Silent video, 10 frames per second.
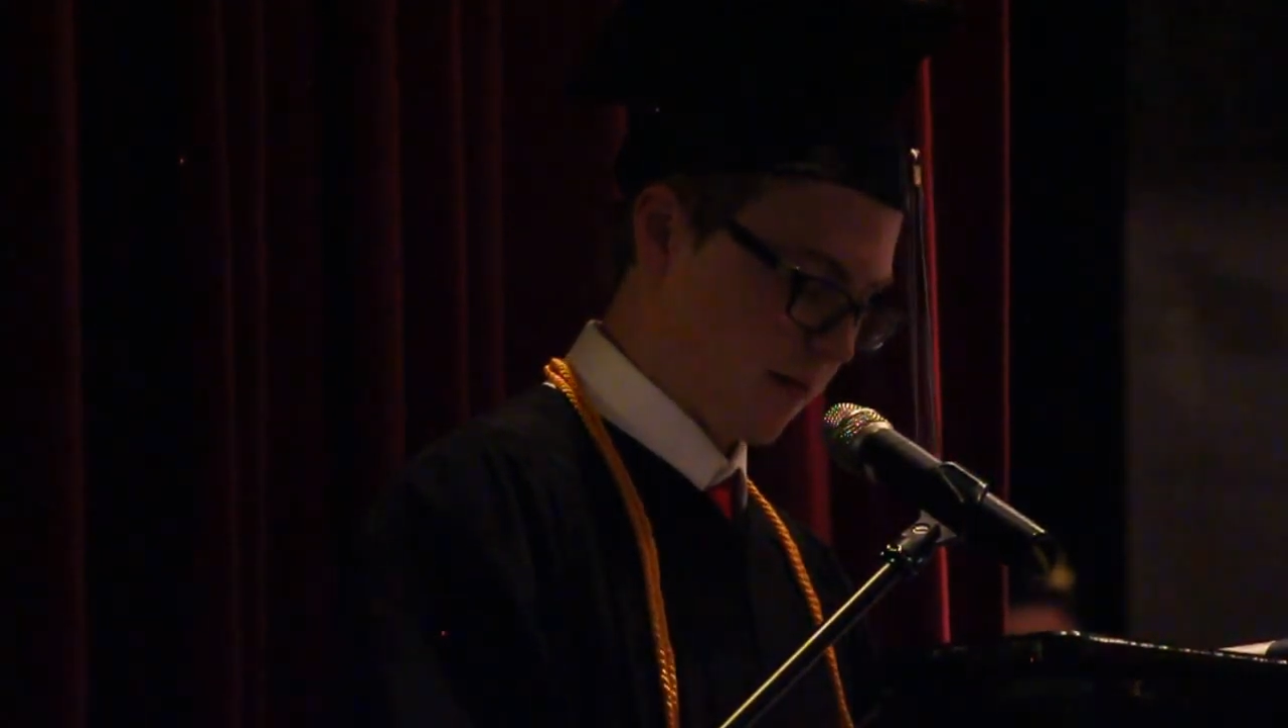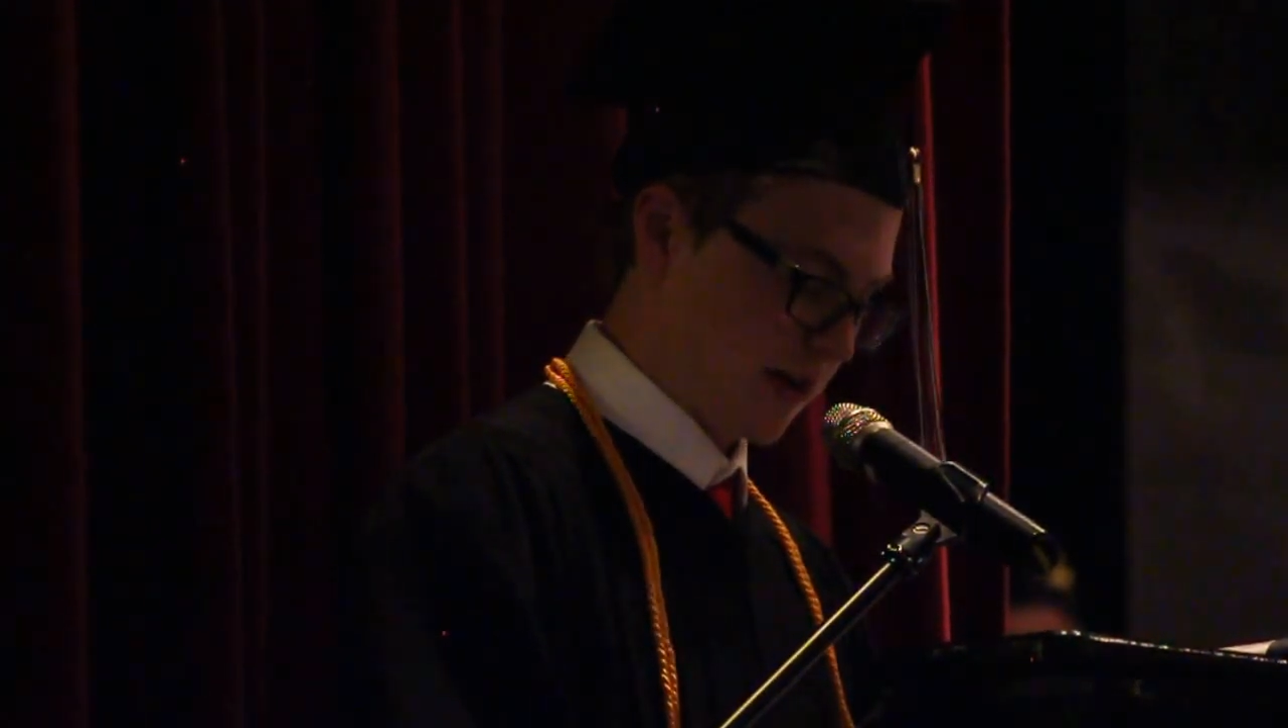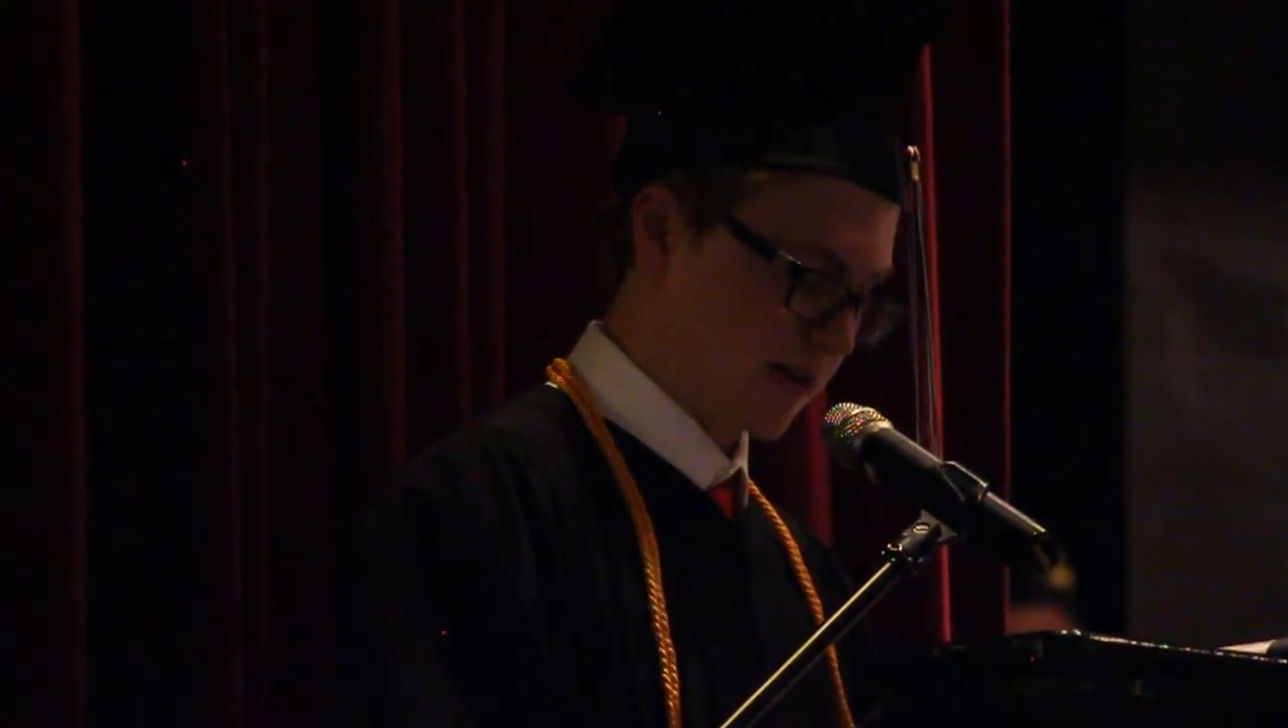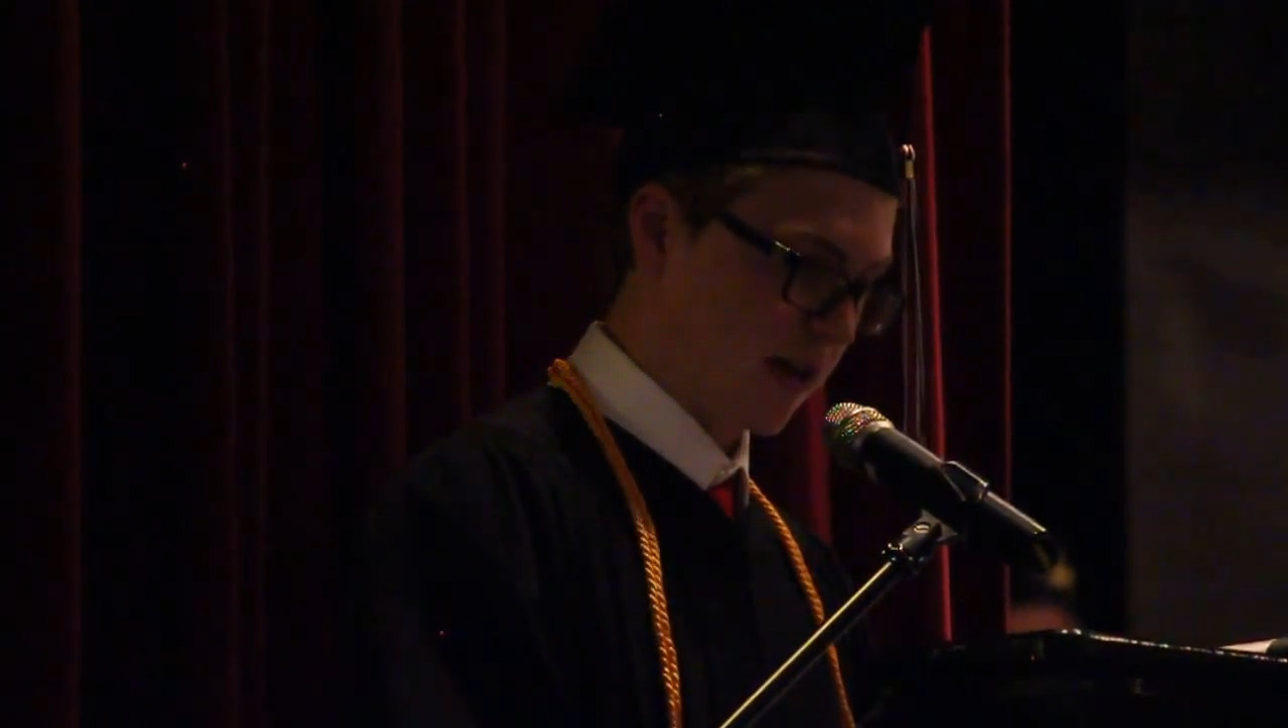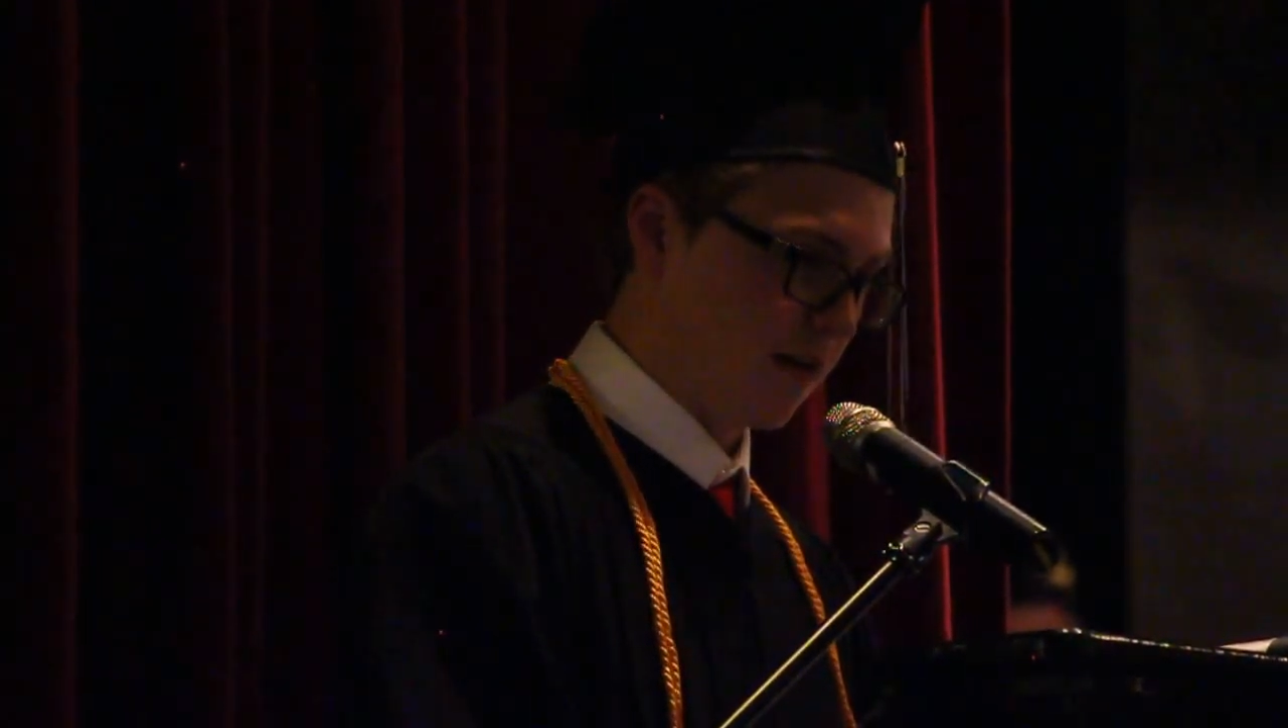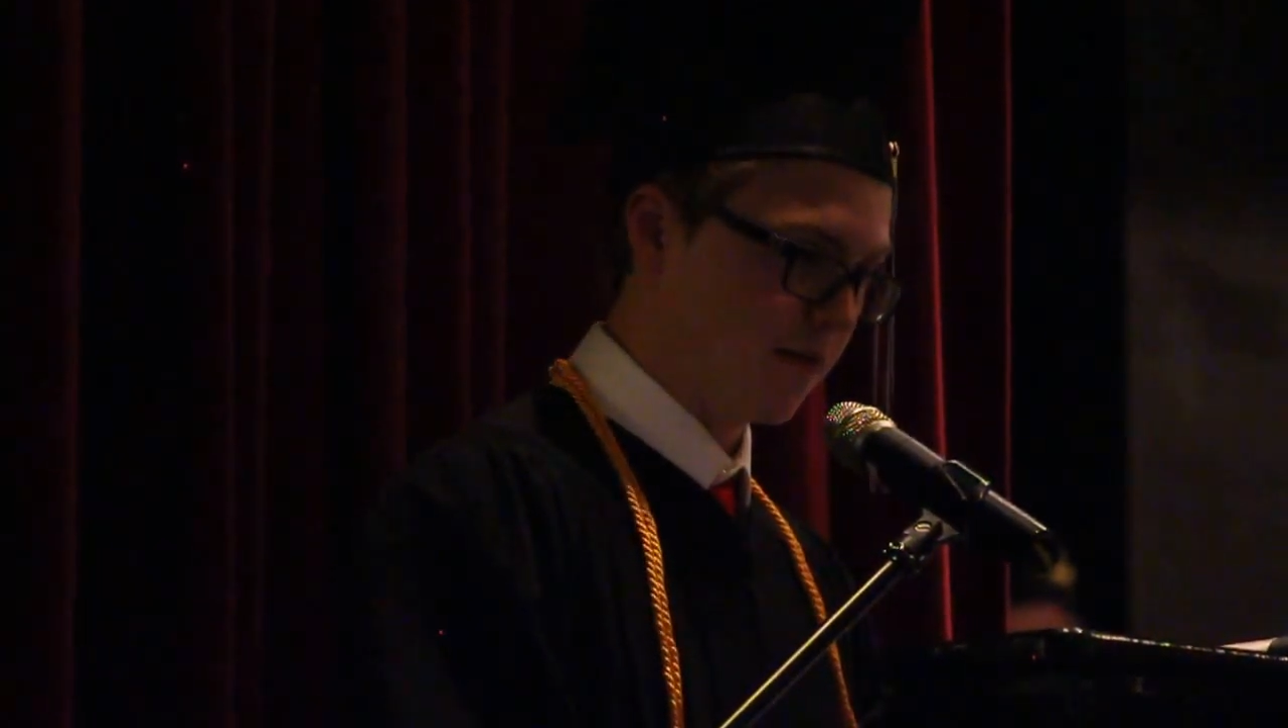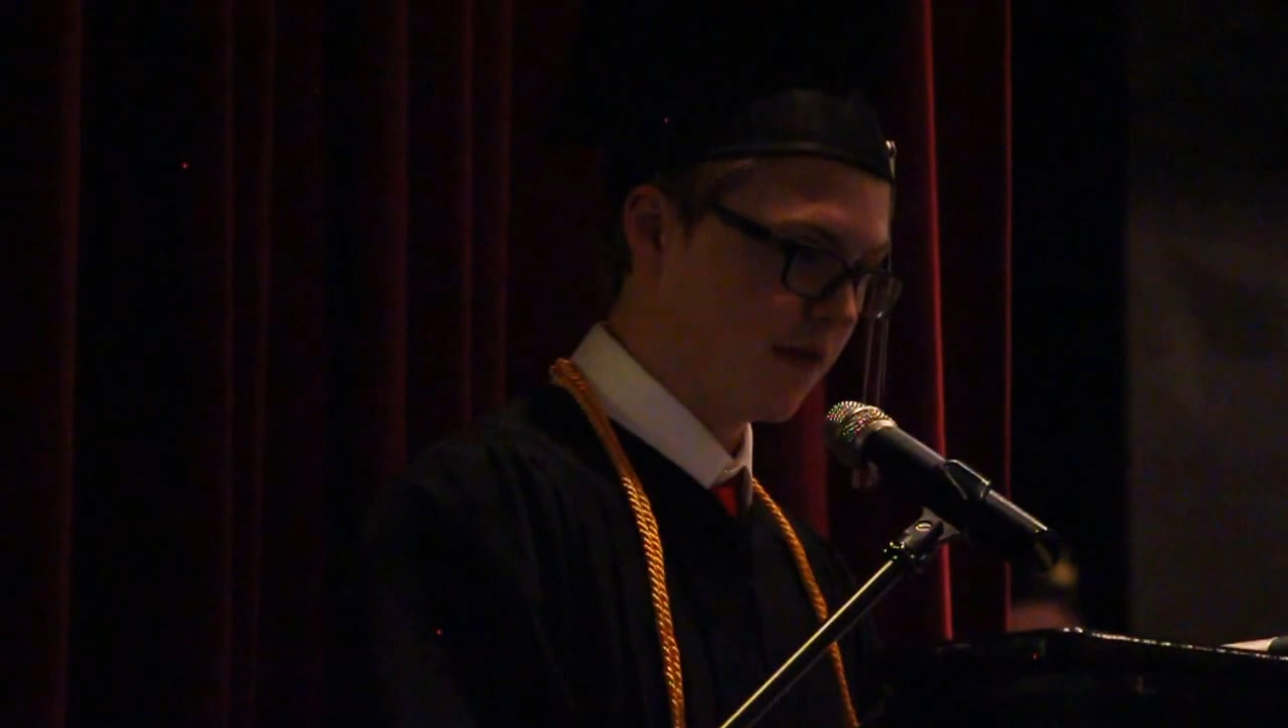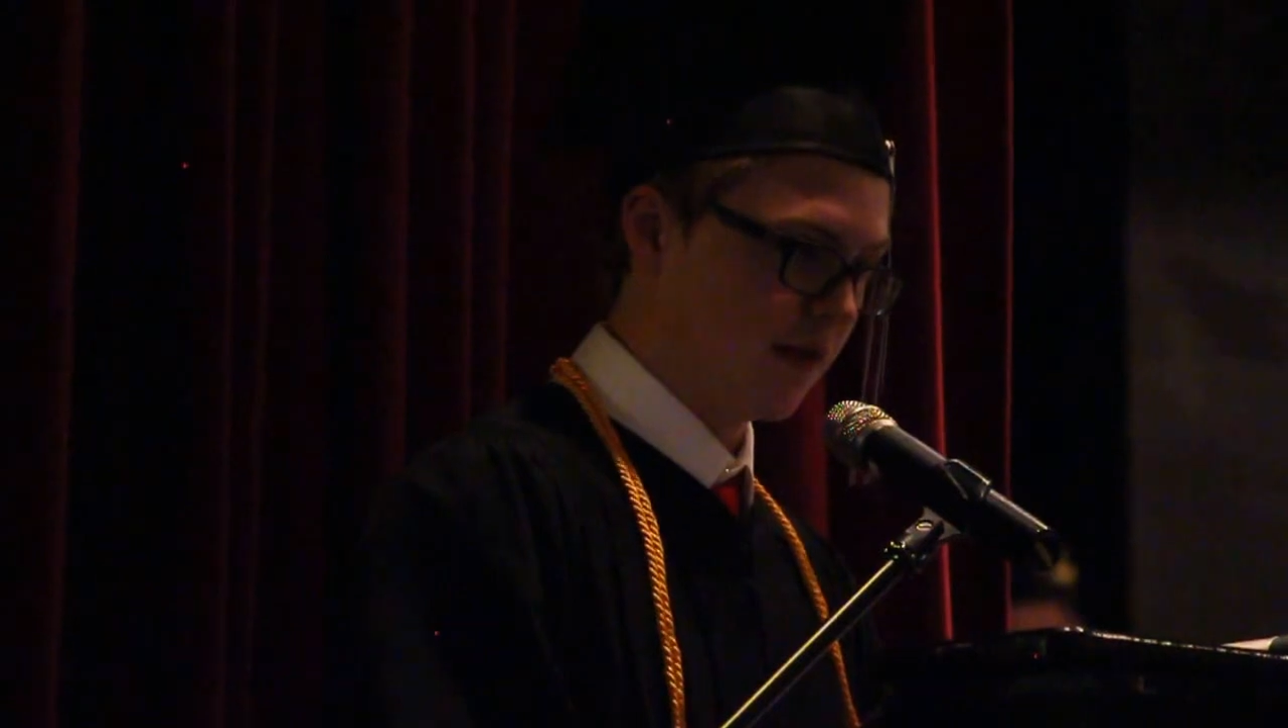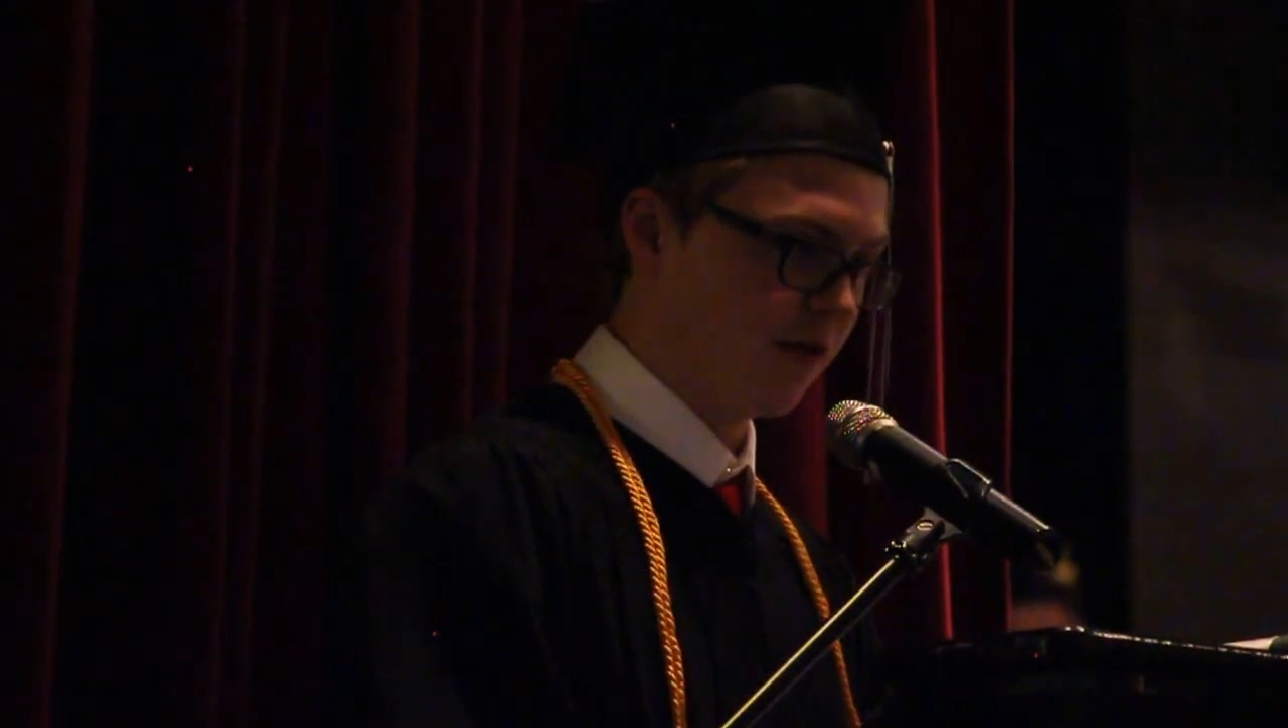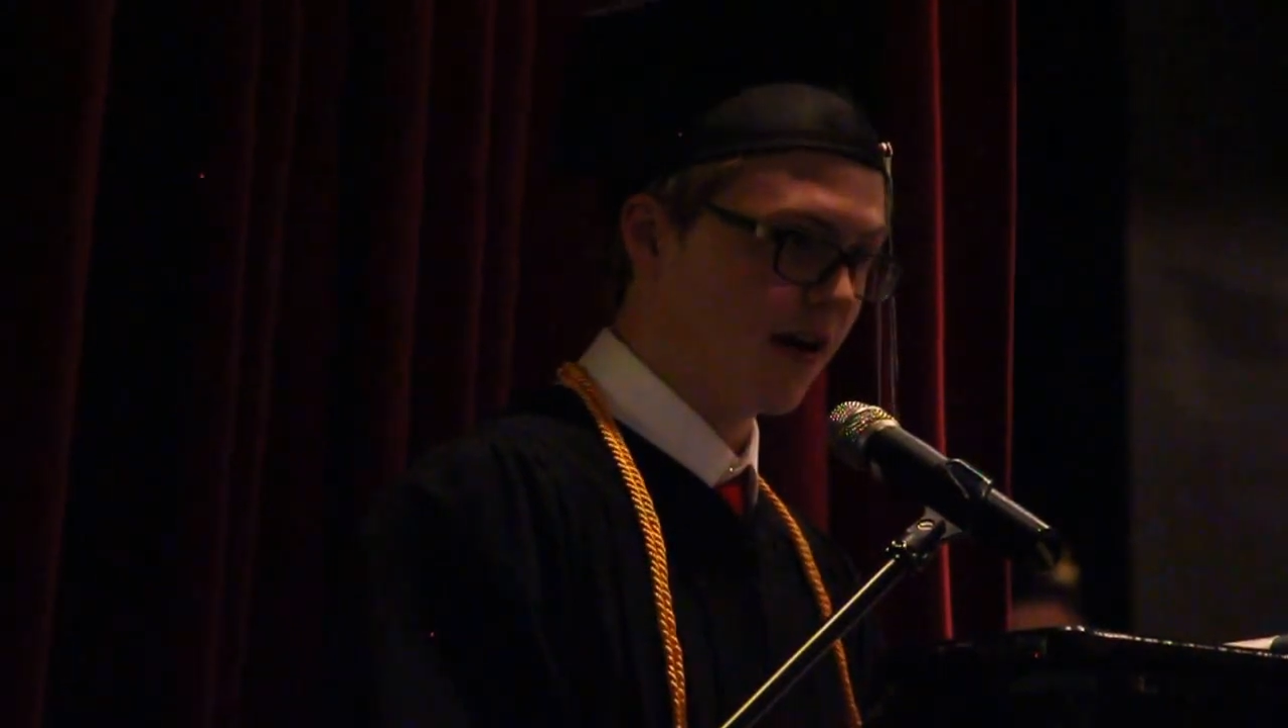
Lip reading: myself,